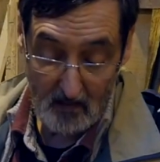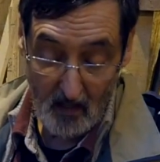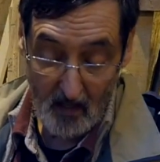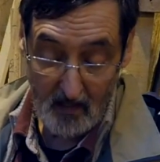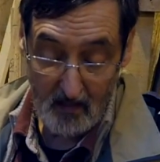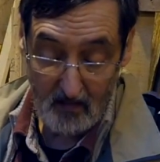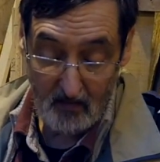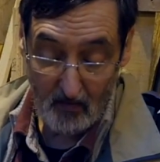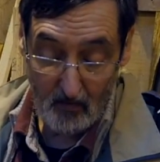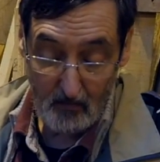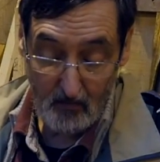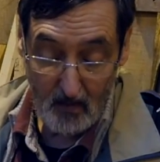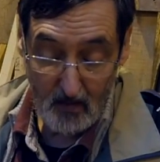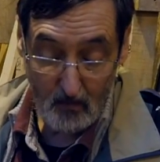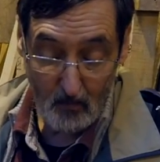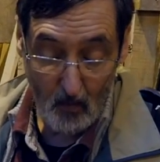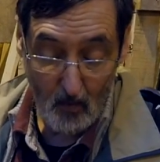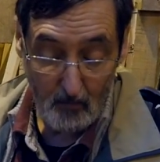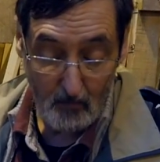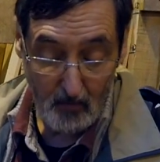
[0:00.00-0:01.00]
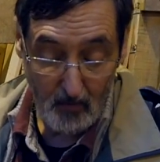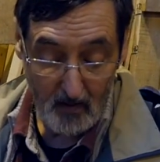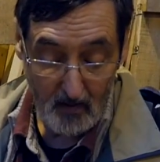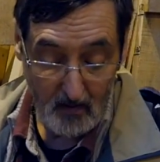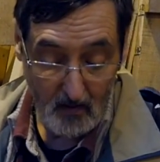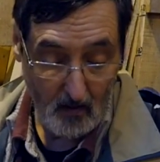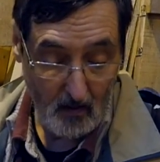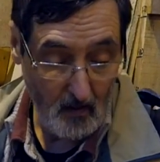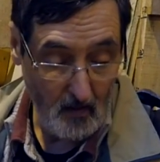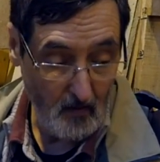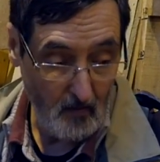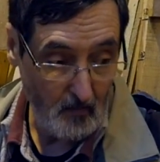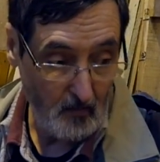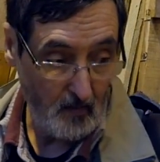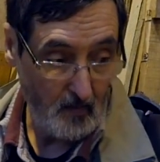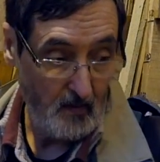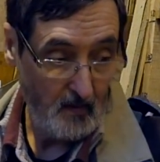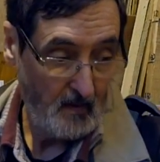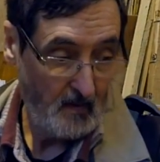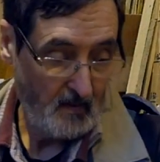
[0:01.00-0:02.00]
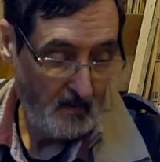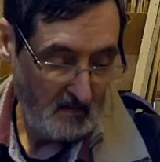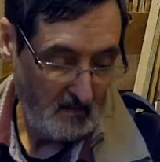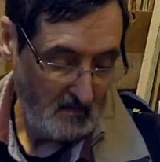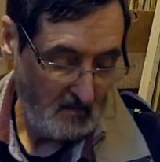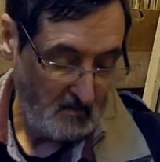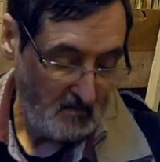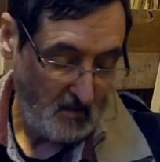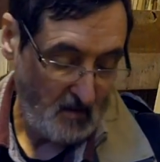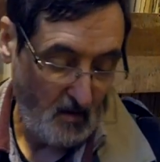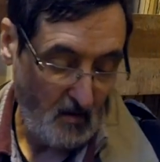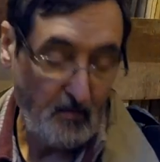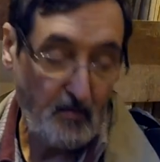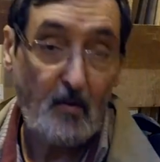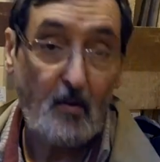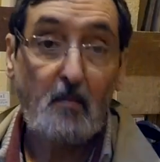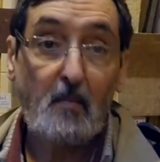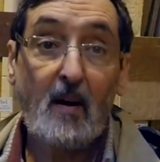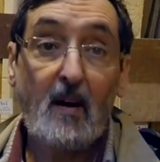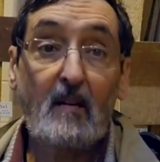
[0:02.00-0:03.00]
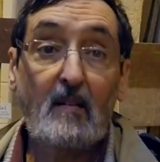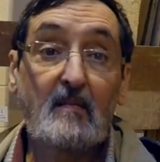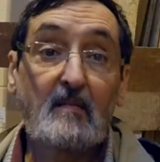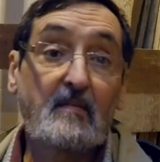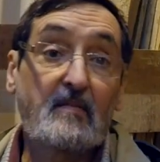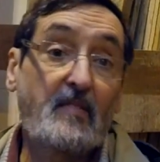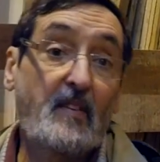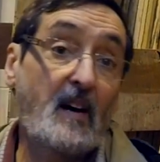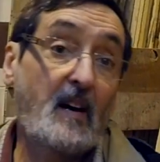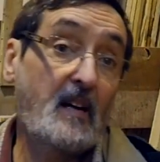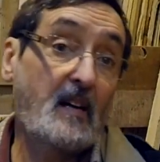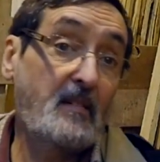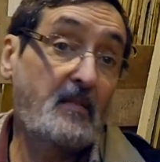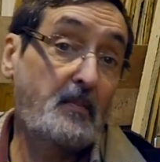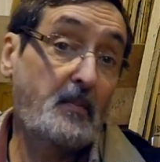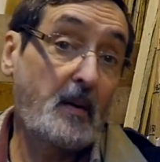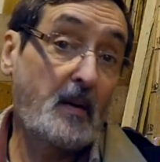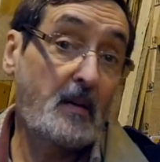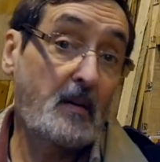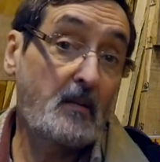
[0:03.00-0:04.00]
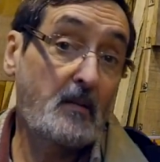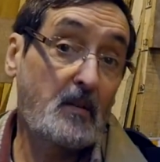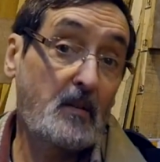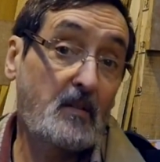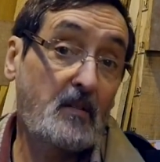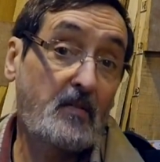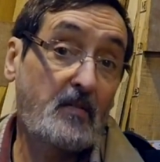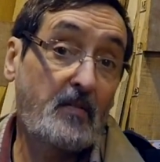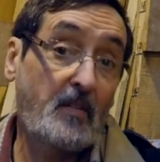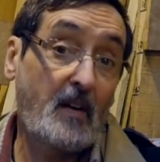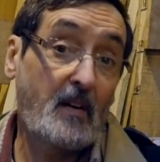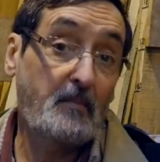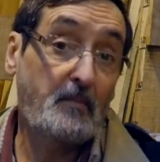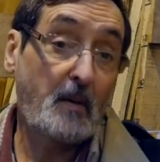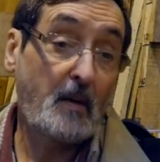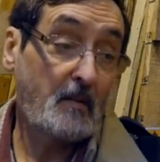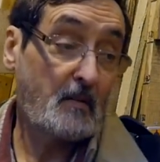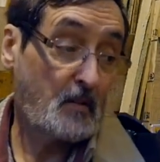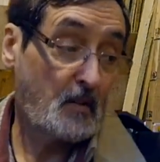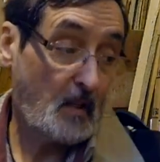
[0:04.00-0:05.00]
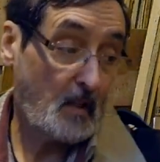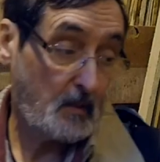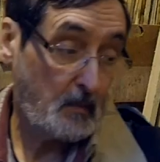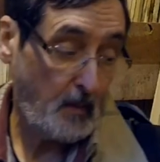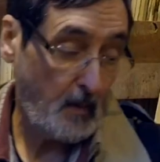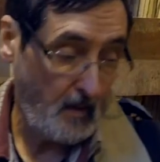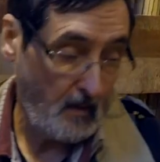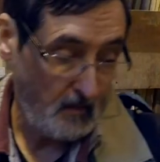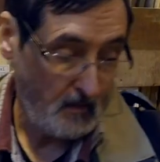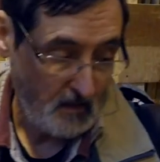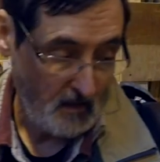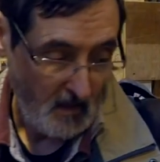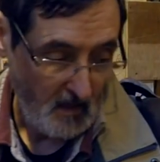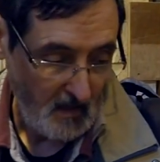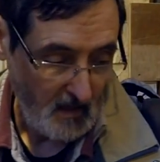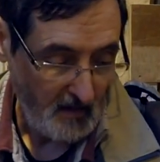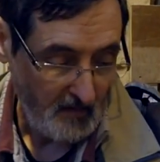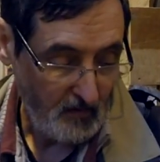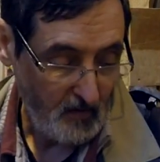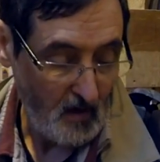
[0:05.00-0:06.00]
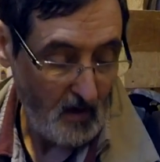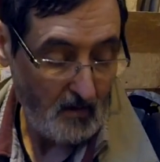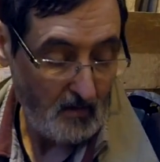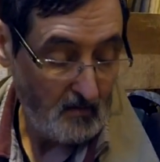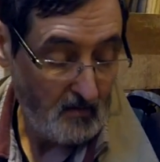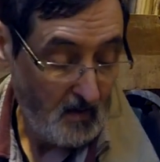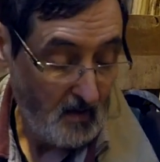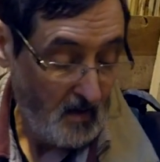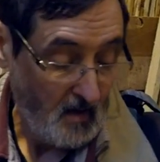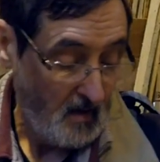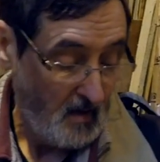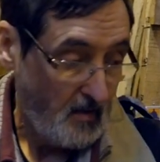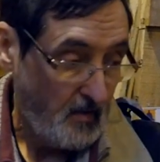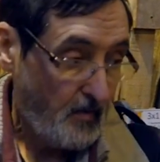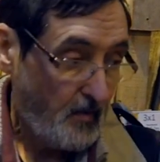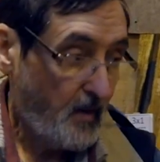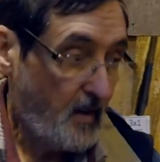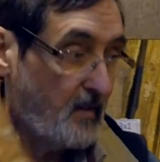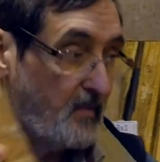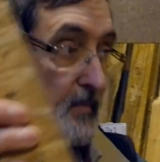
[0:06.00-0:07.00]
legs from this one piece alone. So for about £5, £5, £6, I've got 3 of